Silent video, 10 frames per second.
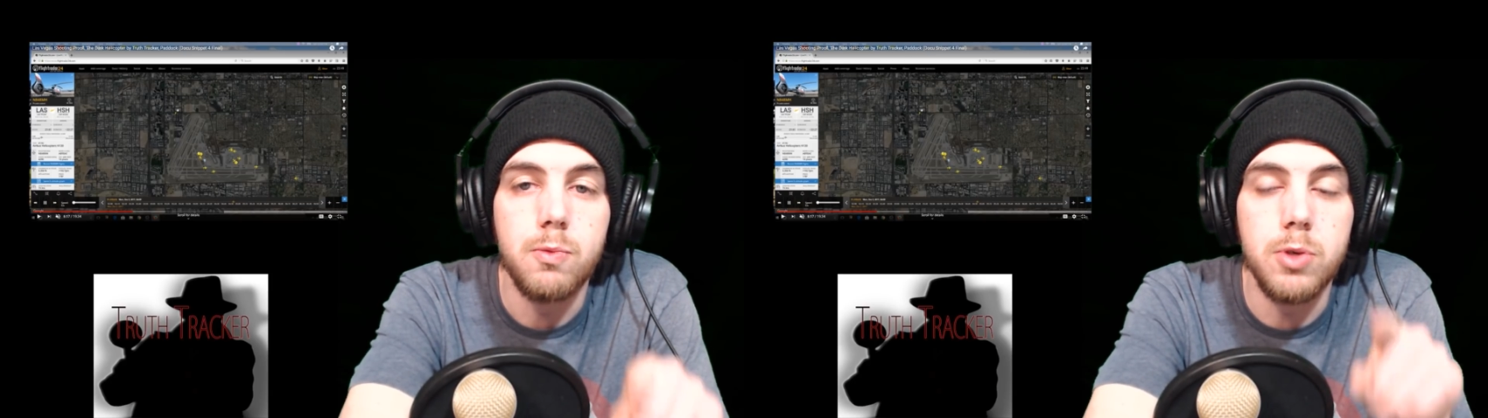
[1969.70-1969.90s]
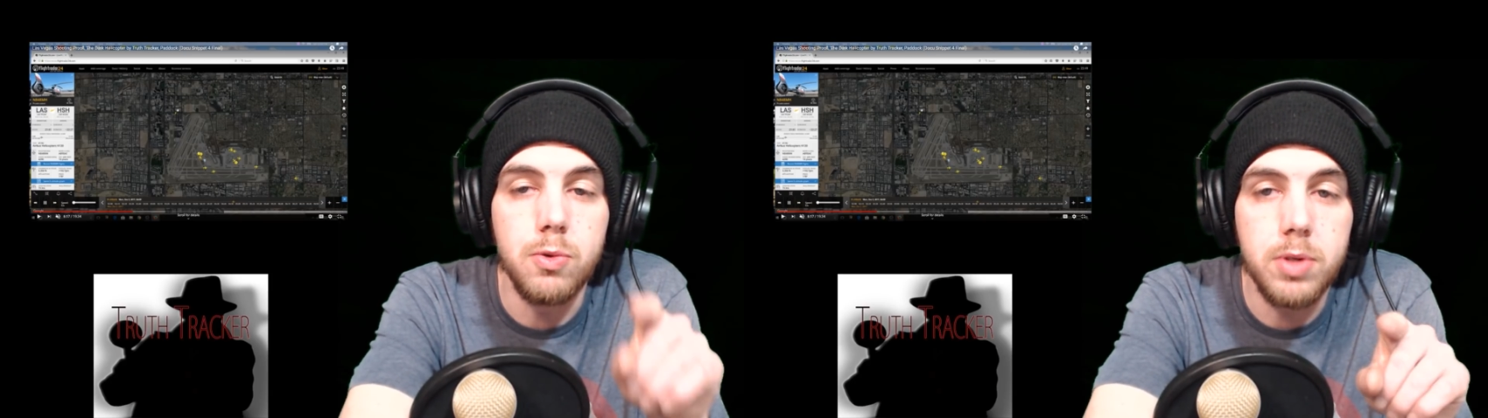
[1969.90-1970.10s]

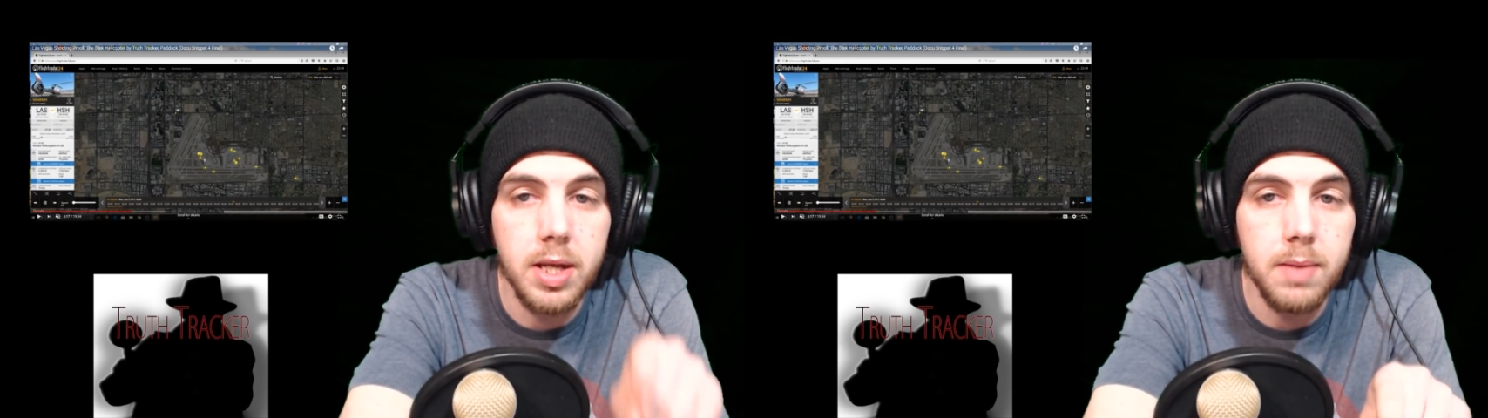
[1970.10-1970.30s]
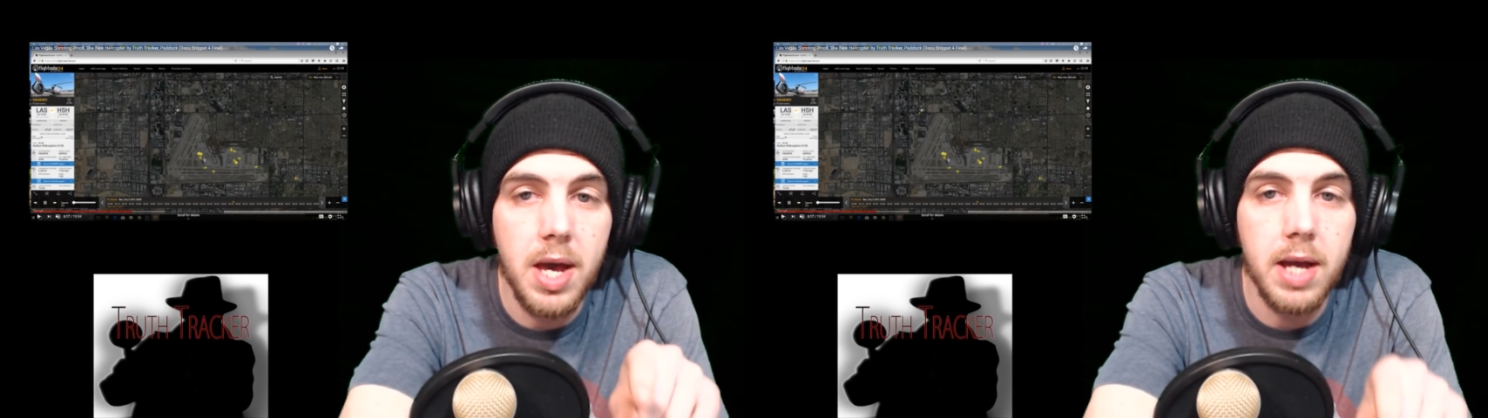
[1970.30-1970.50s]

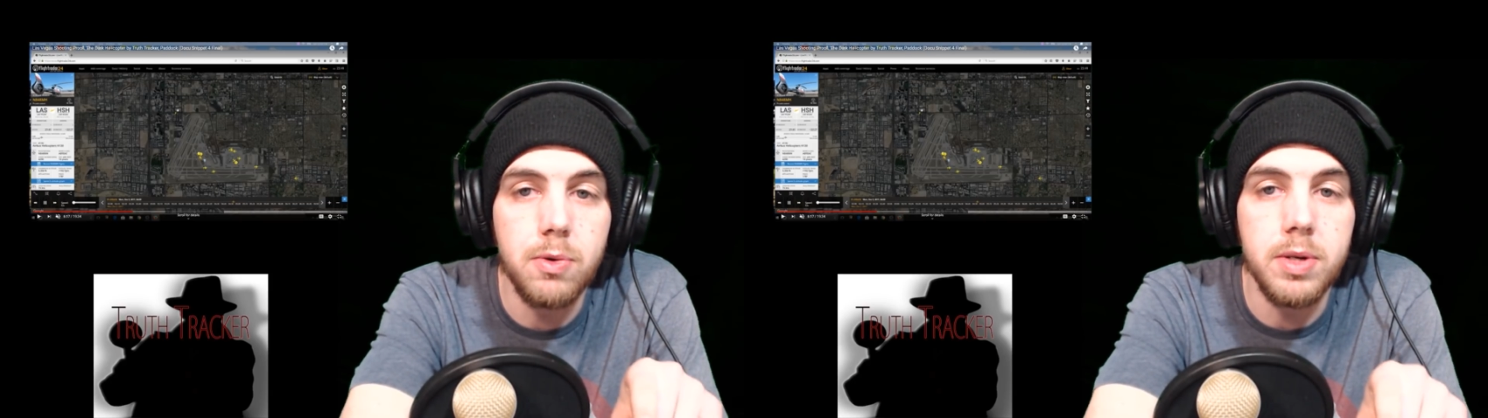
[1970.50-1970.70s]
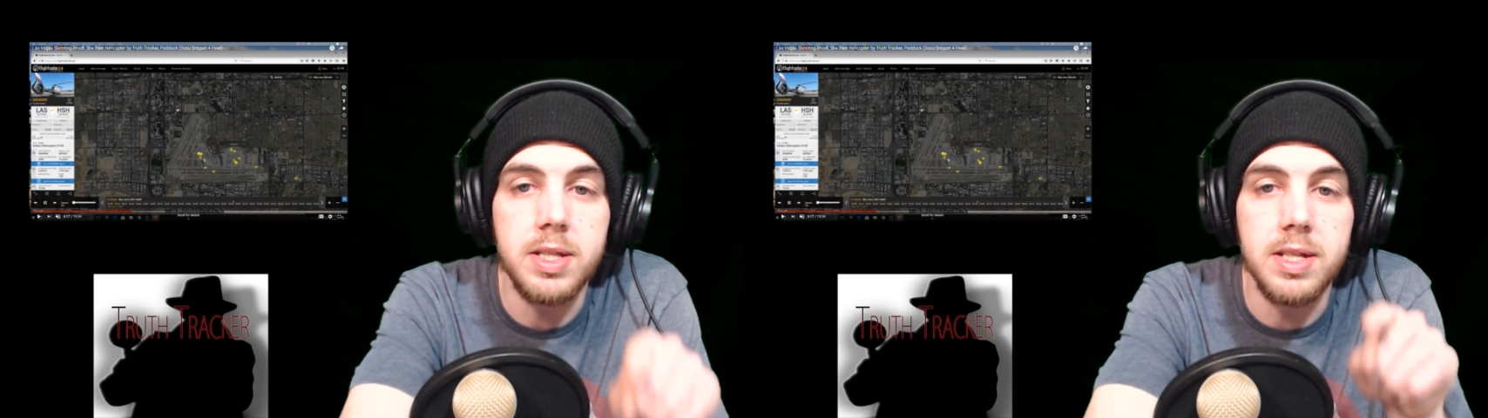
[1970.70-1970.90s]

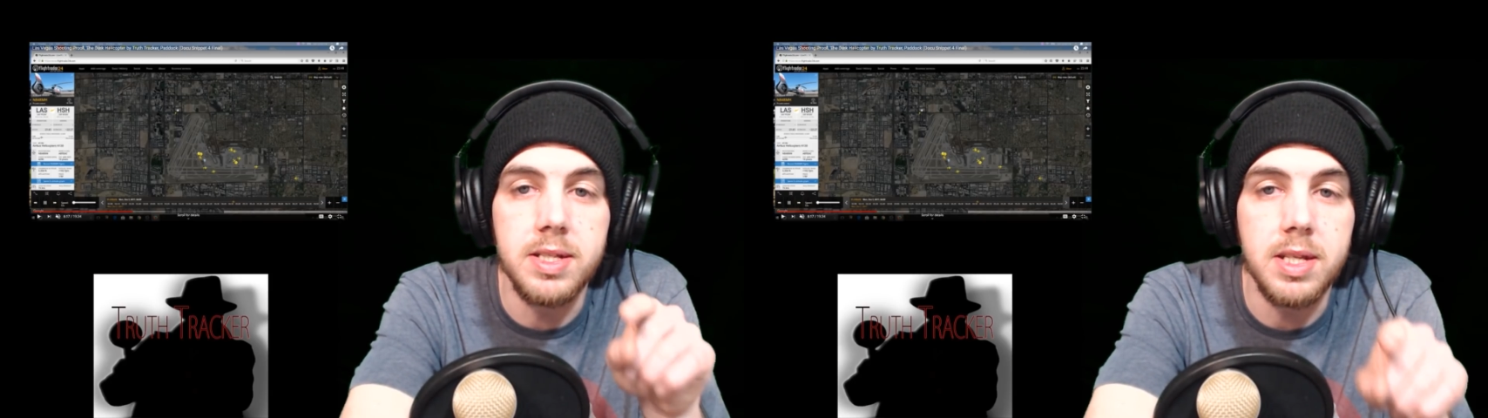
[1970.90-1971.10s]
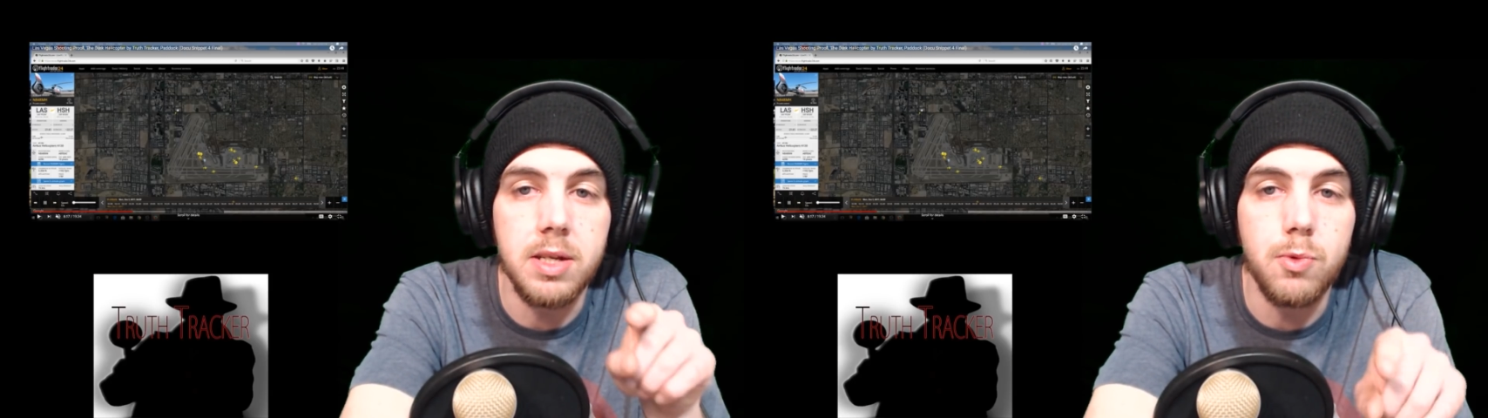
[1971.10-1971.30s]
to
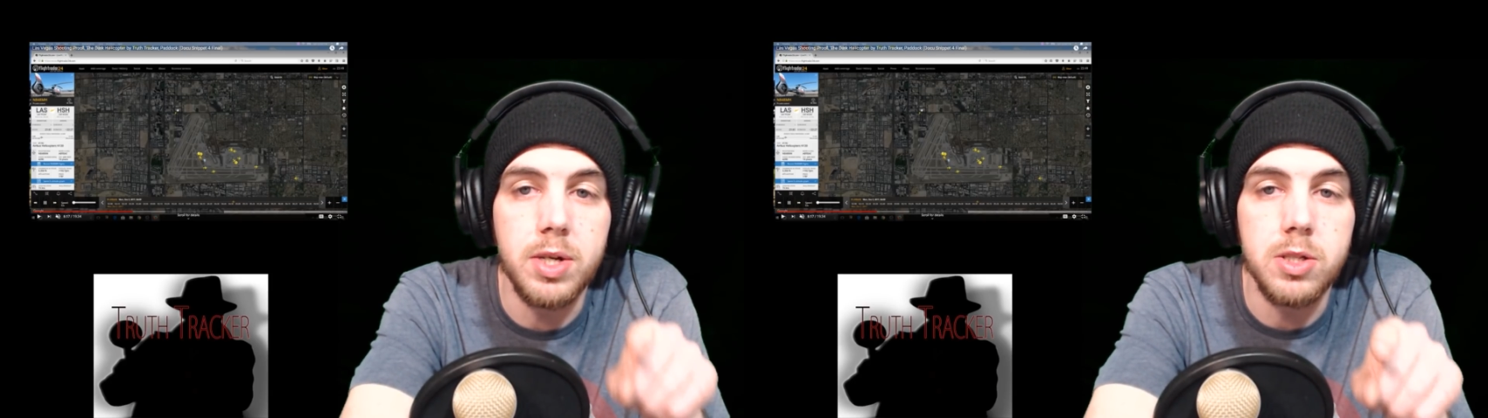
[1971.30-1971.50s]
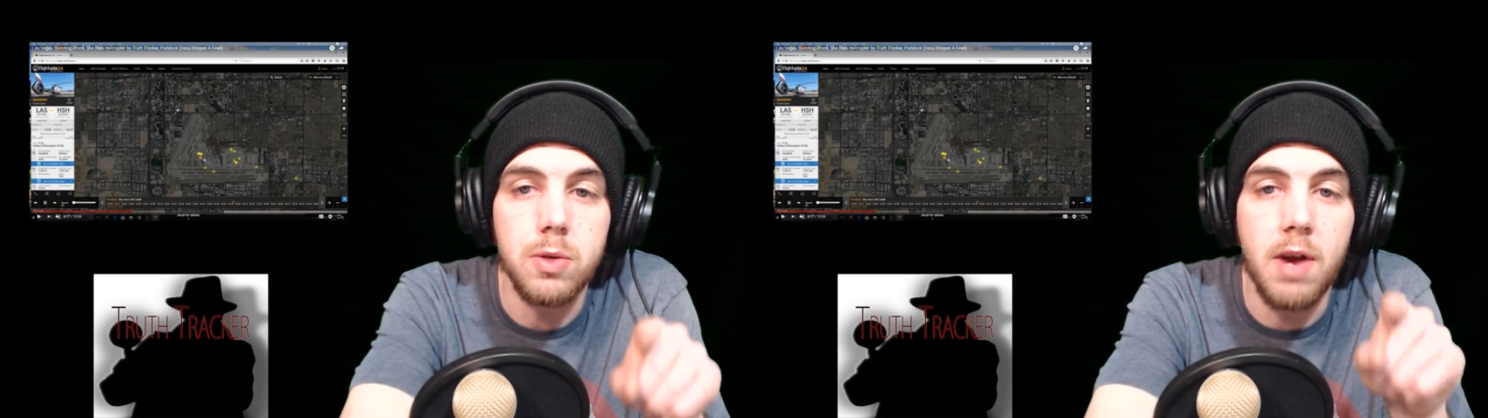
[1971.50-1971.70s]
see what
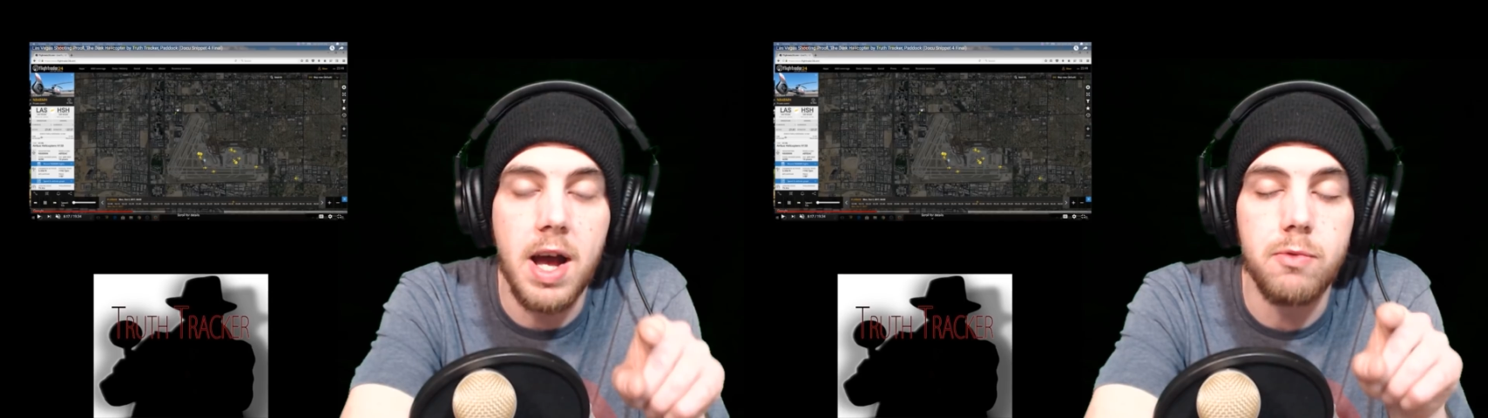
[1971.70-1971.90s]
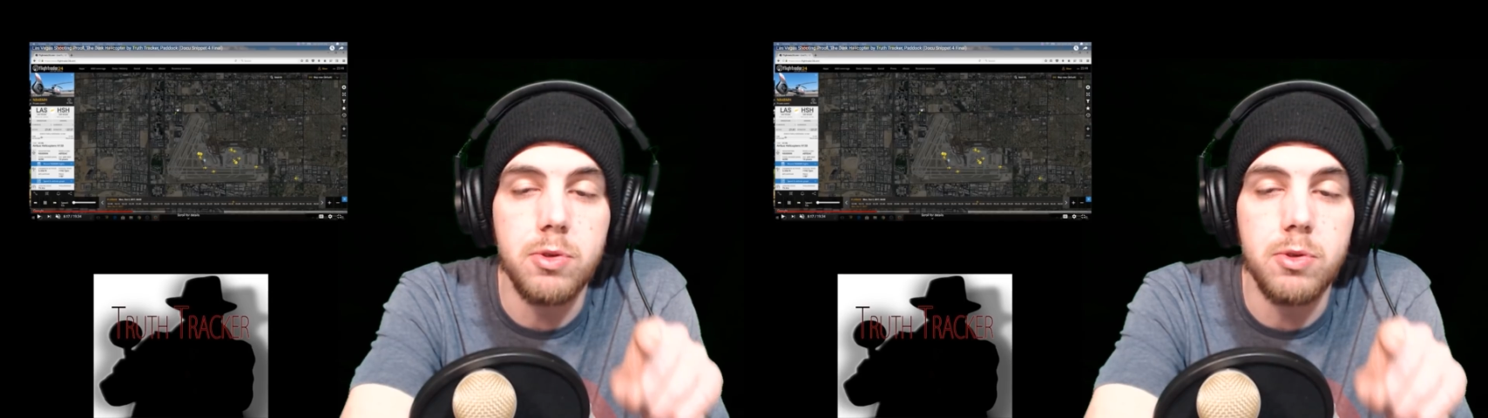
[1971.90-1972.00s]
its arrival